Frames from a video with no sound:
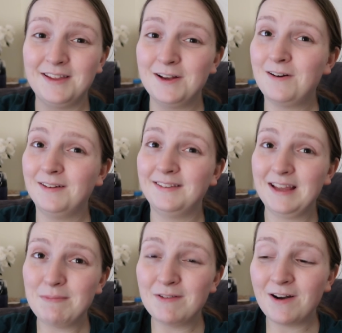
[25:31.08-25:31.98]
that you can't
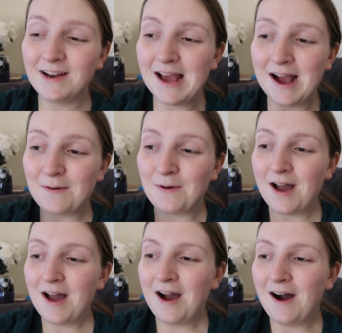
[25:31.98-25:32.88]
see me right now.
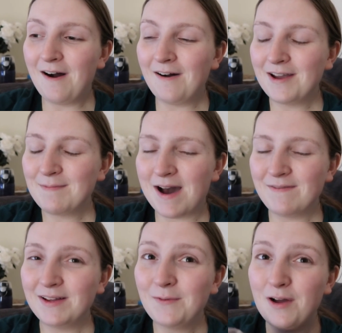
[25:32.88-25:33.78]
I'm
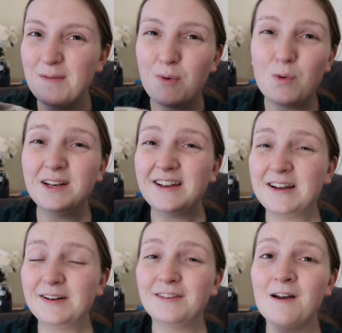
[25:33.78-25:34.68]
having quite a poorly
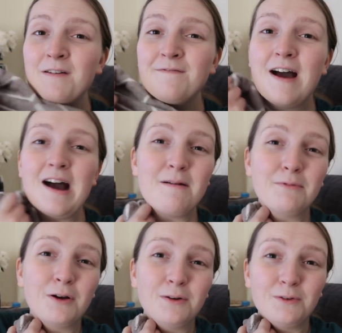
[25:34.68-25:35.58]
day on the sofa.
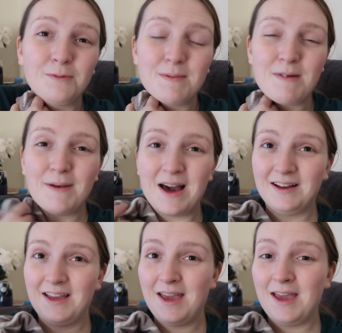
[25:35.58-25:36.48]
I'm cuddled up in my
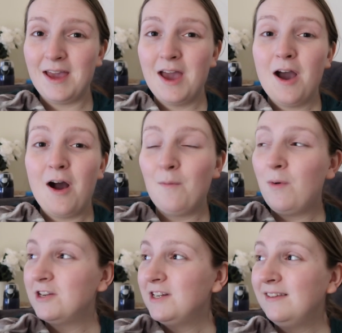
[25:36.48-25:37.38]
blanket. I'm
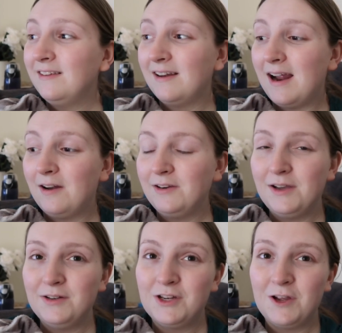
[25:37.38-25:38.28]
watching Sid and Elle on
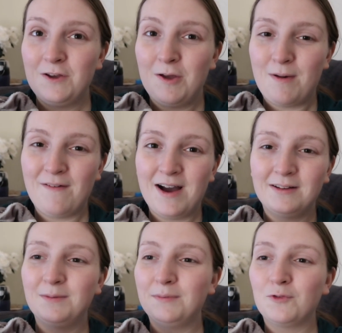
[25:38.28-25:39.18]
YouTube. I've
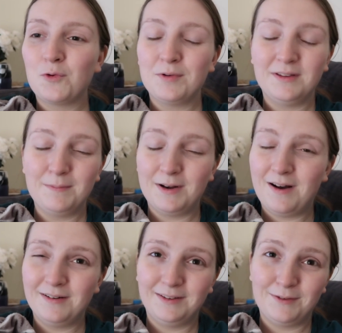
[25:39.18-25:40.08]
had some strawberries and
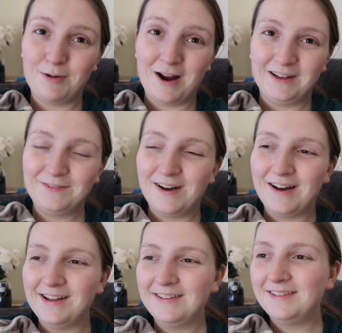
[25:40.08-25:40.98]
bananas for
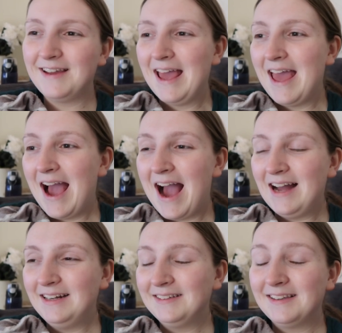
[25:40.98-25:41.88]
breakfast,
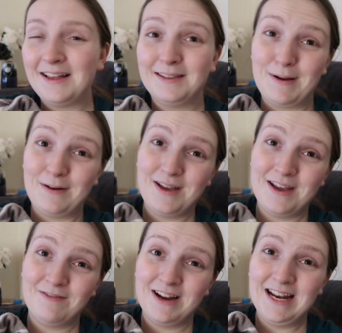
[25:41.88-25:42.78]
and that's about
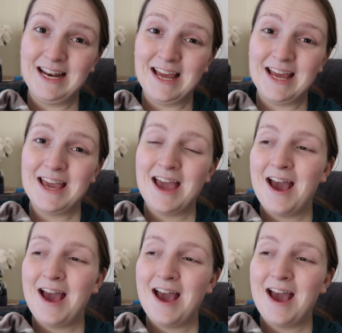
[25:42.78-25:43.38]
it, really.